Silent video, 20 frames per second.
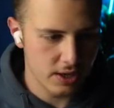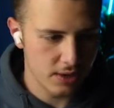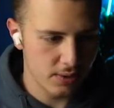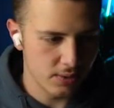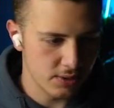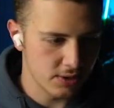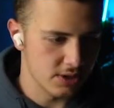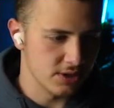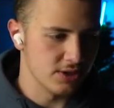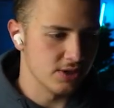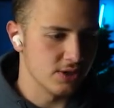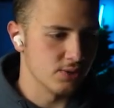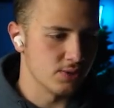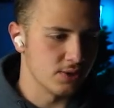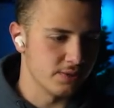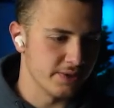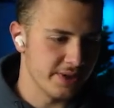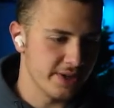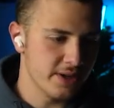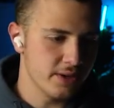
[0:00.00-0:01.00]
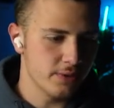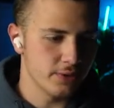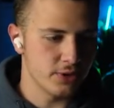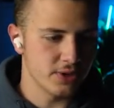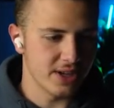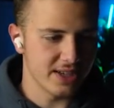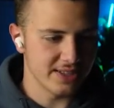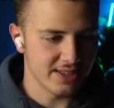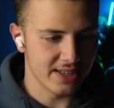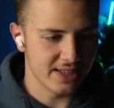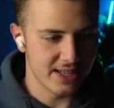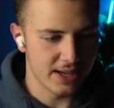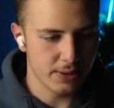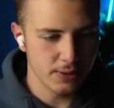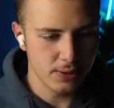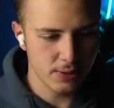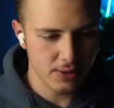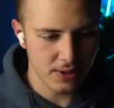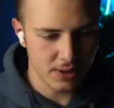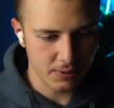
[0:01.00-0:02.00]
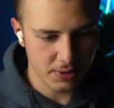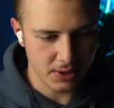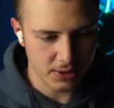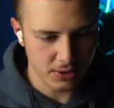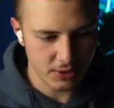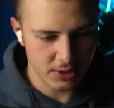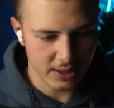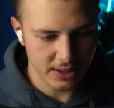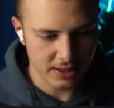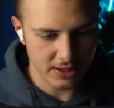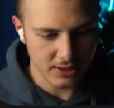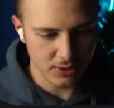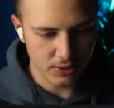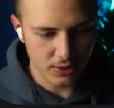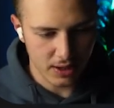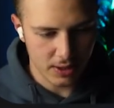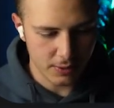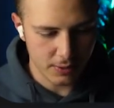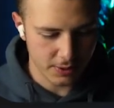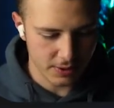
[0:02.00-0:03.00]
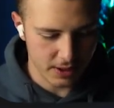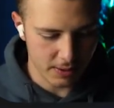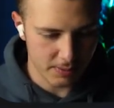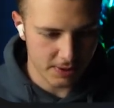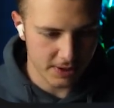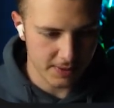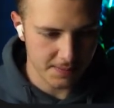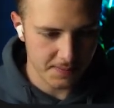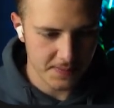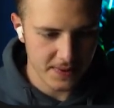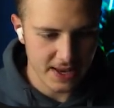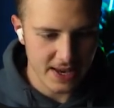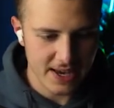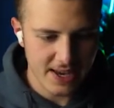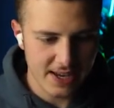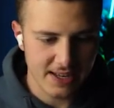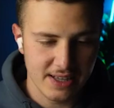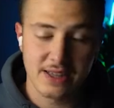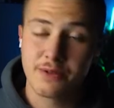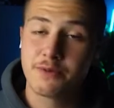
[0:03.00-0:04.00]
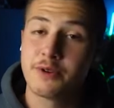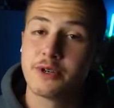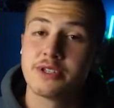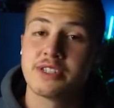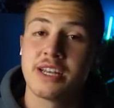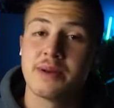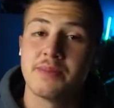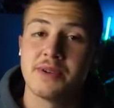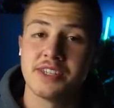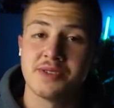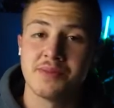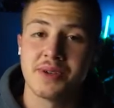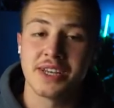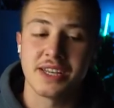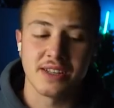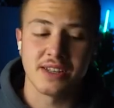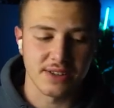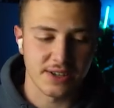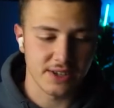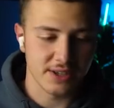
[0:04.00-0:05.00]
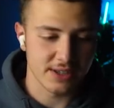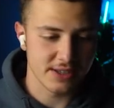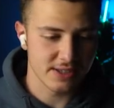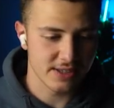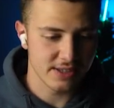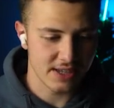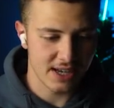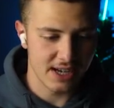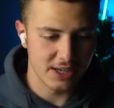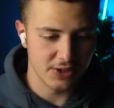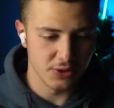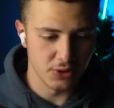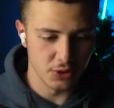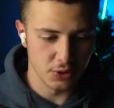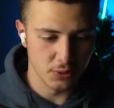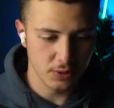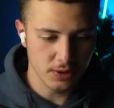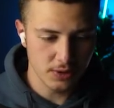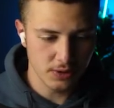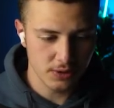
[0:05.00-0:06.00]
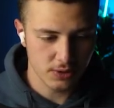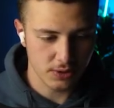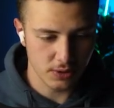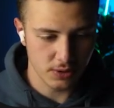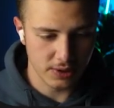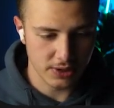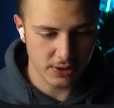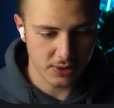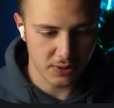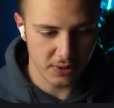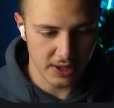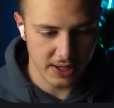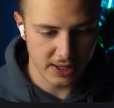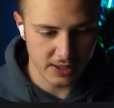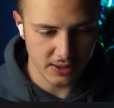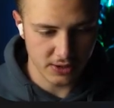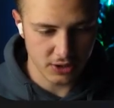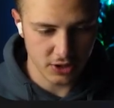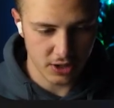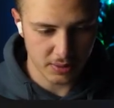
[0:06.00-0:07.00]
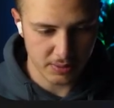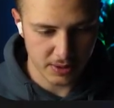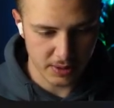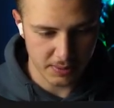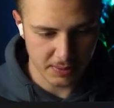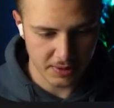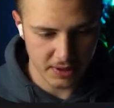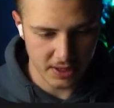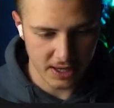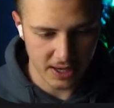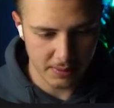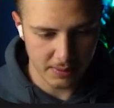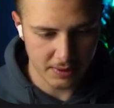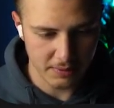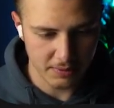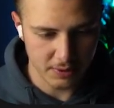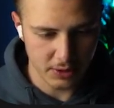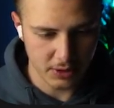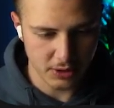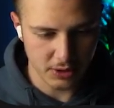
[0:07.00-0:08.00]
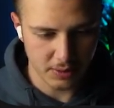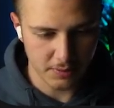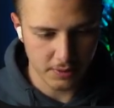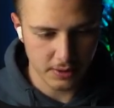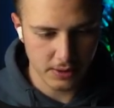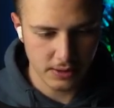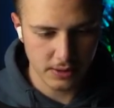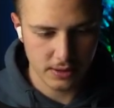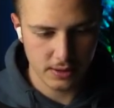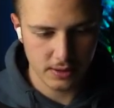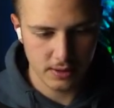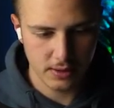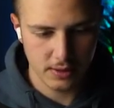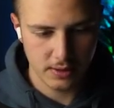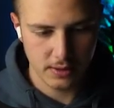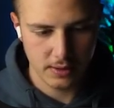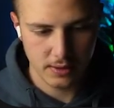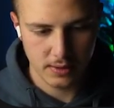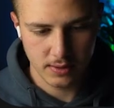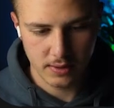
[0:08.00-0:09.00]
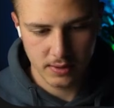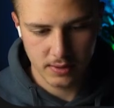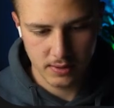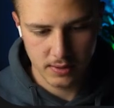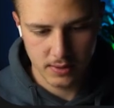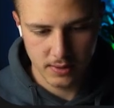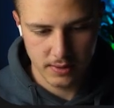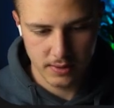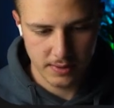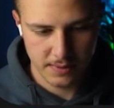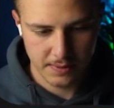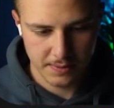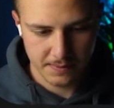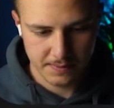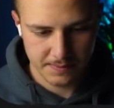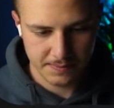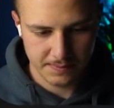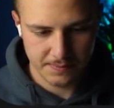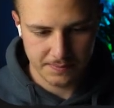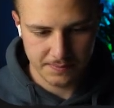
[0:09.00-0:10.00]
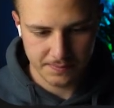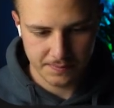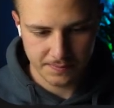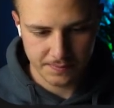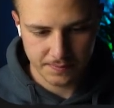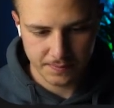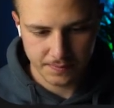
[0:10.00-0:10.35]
which is this one over here, which you guys can download, and we're going to drag it into our timeline. And the first step is making the cuts as usual. So let's go ahead and chop up the empty footage up front. This is After Effects.